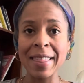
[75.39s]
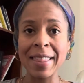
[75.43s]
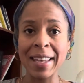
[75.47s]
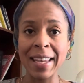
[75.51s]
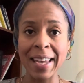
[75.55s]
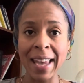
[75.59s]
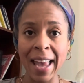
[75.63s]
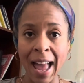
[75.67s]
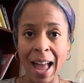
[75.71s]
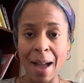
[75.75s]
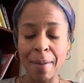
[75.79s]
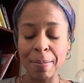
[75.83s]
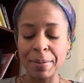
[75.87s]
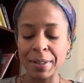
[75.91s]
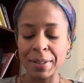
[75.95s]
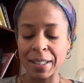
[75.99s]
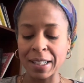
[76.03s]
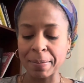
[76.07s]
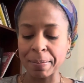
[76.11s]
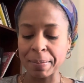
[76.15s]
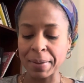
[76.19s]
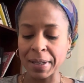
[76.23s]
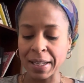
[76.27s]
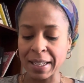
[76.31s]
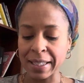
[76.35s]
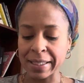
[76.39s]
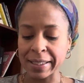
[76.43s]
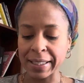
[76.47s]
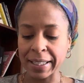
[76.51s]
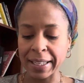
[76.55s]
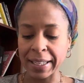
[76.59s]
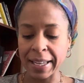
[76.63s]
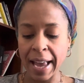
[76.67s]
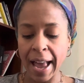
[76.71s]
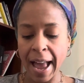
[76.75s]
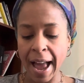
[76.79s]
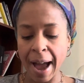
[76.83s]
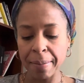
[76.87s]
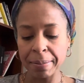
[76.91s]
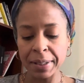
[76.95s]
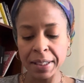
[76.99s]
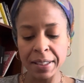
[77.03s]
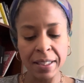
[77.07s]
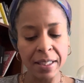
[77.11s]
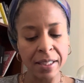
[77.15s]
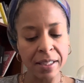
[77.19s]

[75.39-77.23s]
the captain because the captain